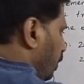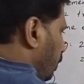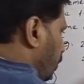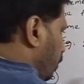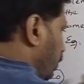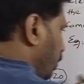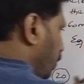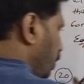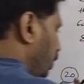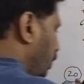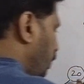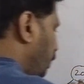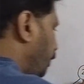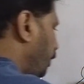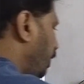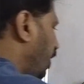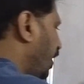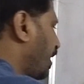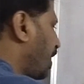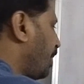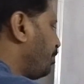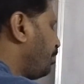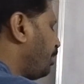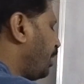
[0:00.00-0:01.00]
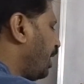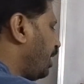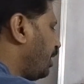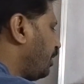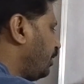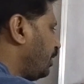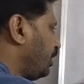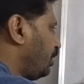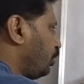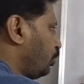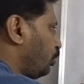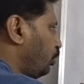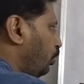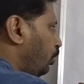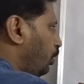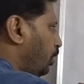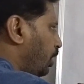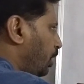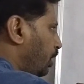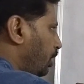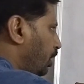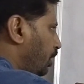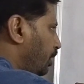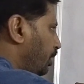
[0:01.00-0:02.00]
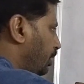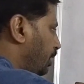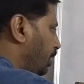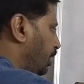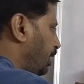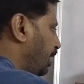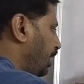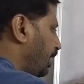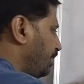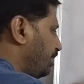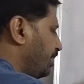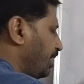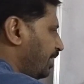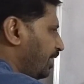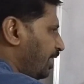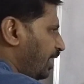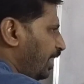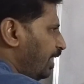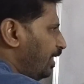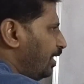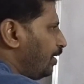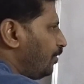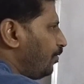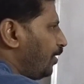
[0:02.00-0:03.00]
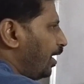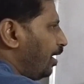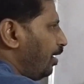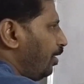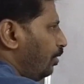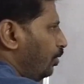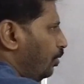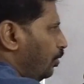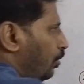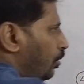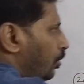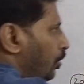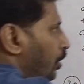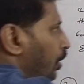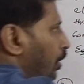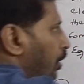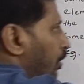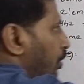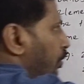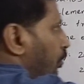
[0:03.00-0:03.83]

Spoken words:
So we compare with root, 30 is a greater value.